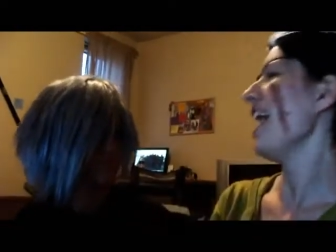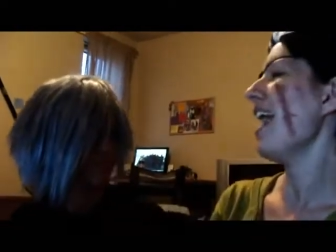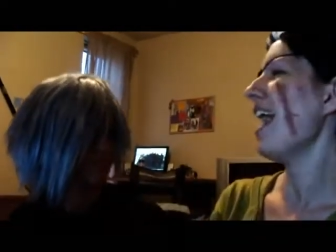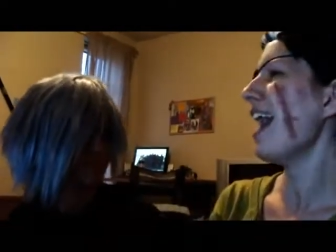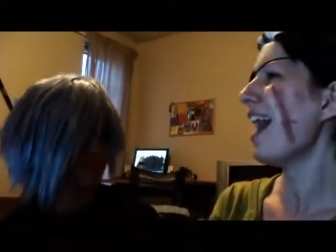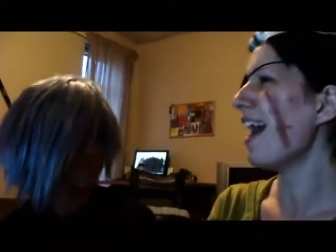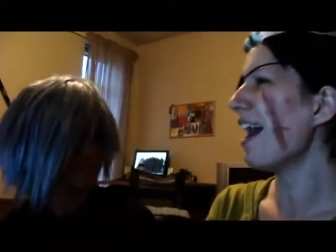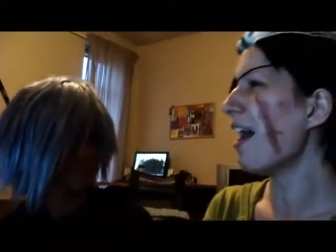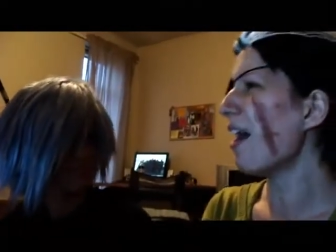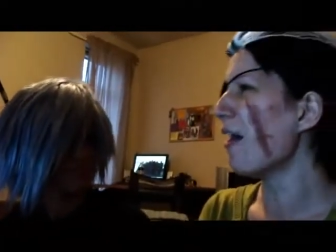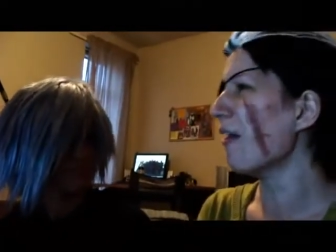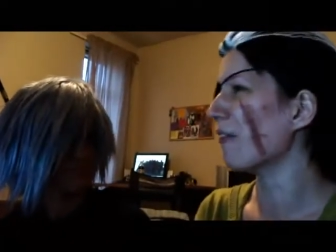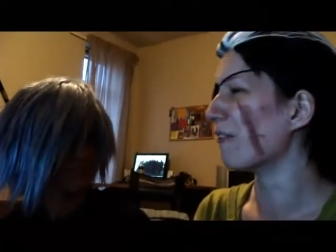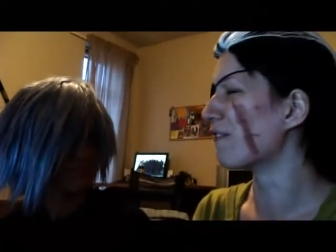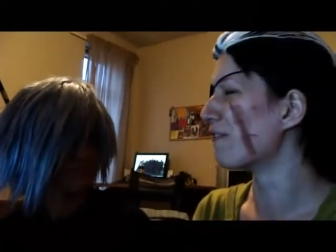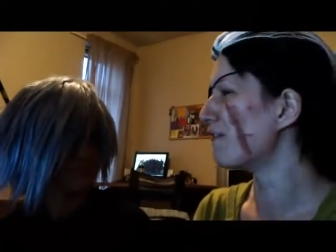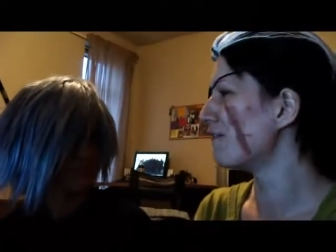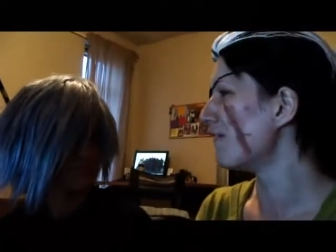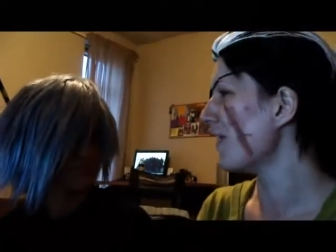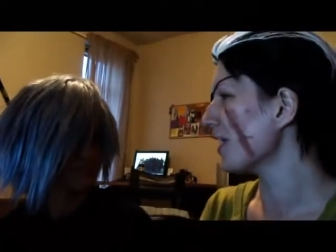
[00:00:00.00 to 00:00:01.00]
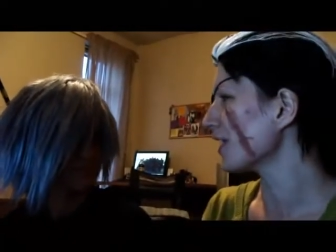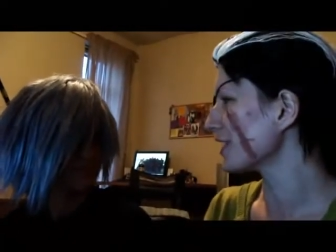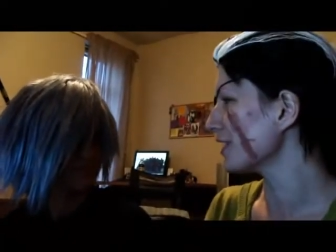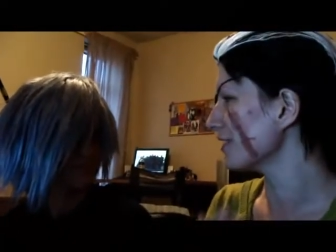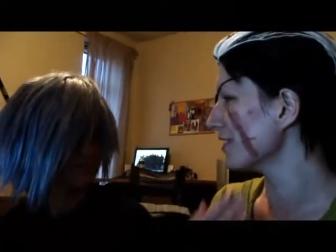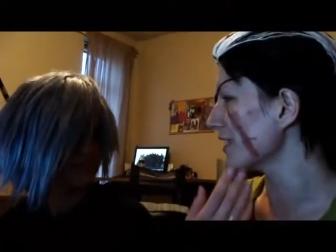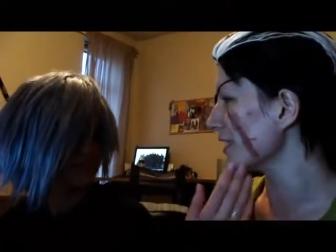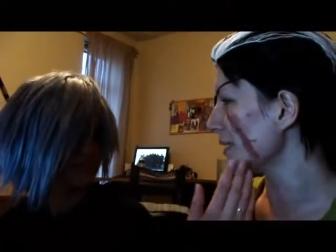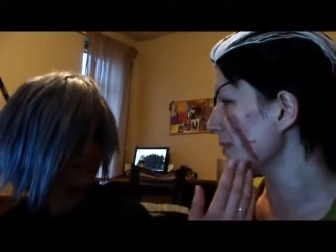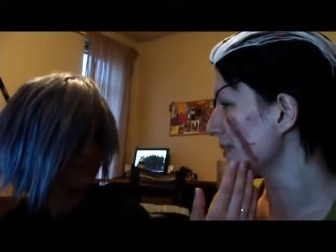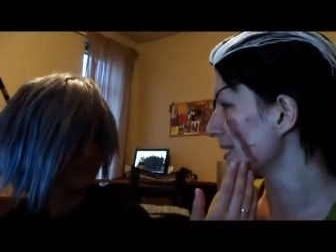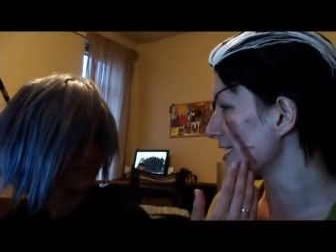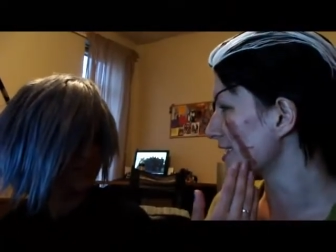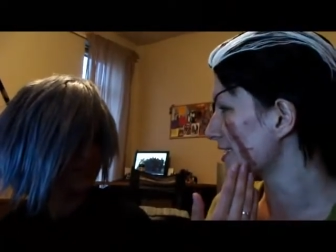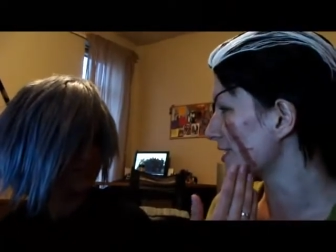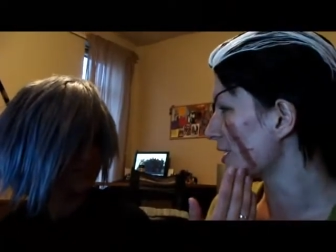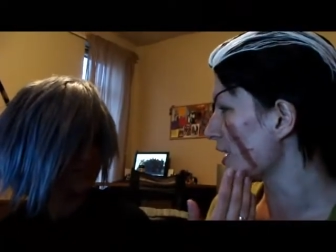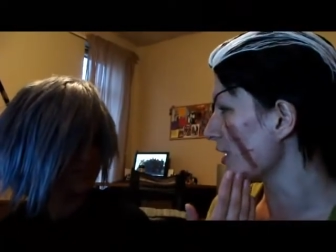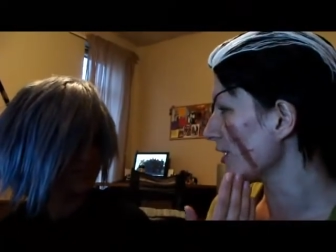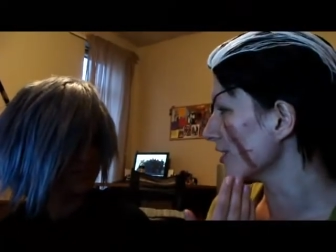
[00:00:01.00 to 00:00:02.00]
Ow! Fuck you did on my
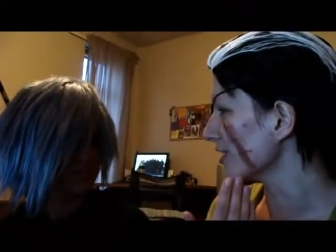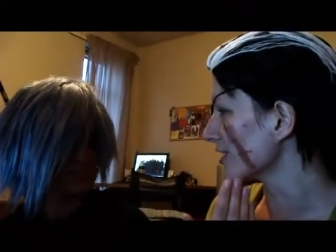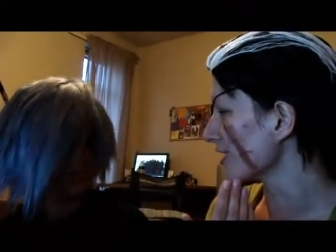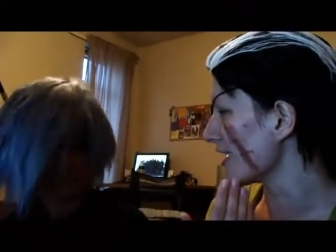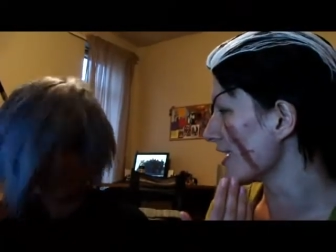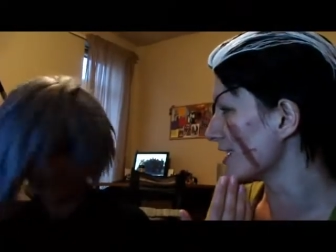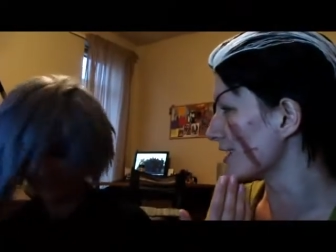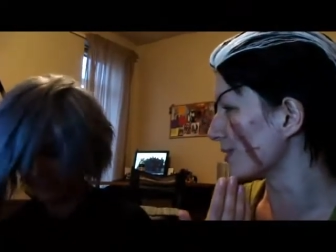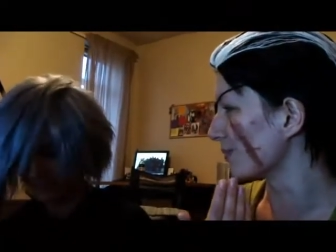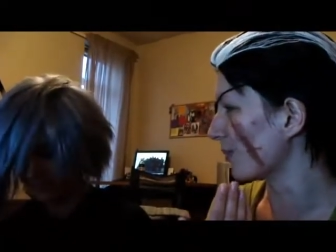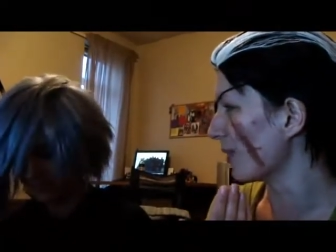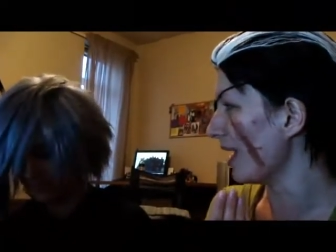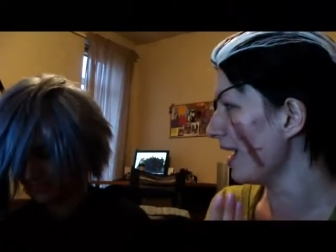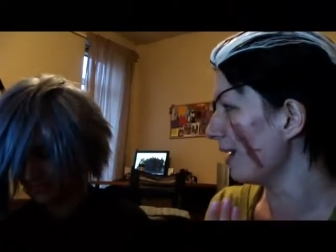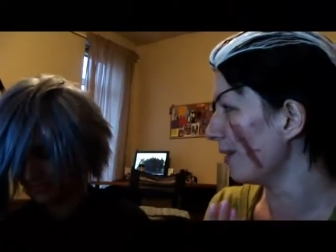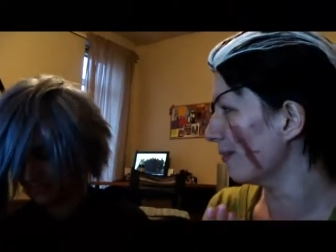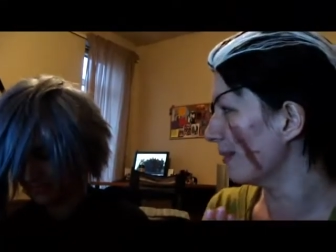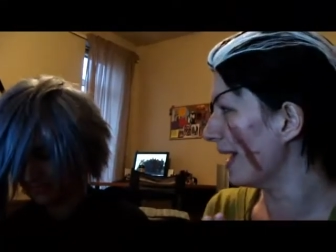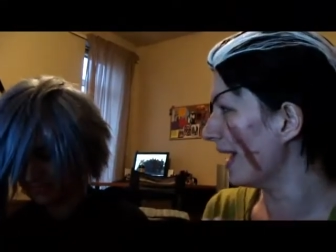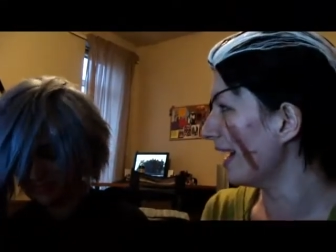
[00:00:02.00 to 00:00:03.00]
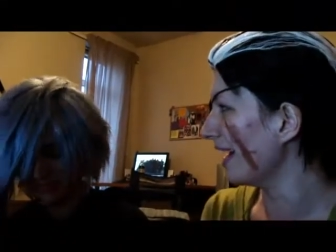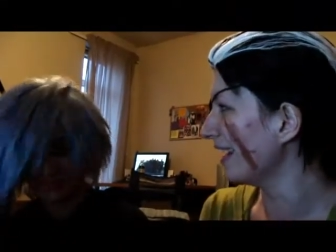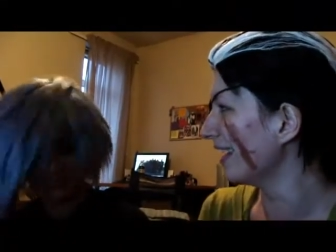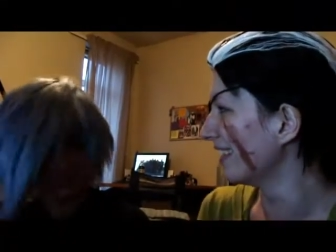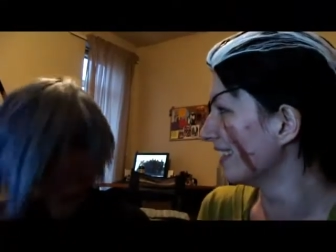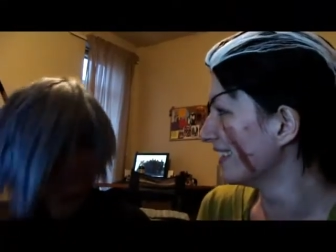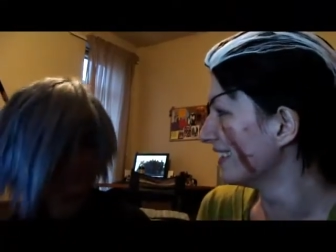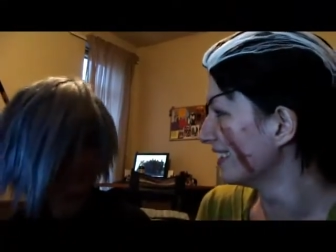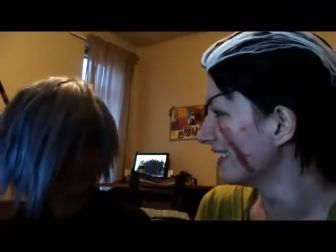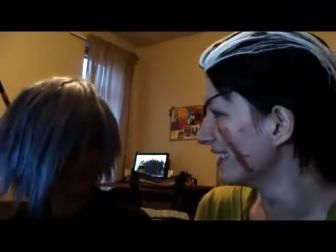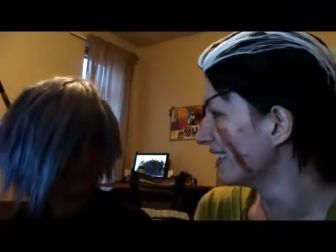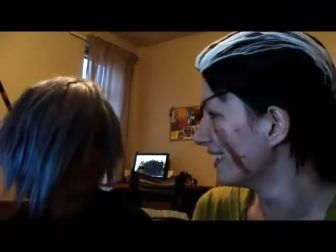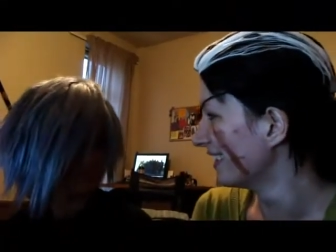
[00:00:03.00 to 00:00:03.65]
scar side as well, man.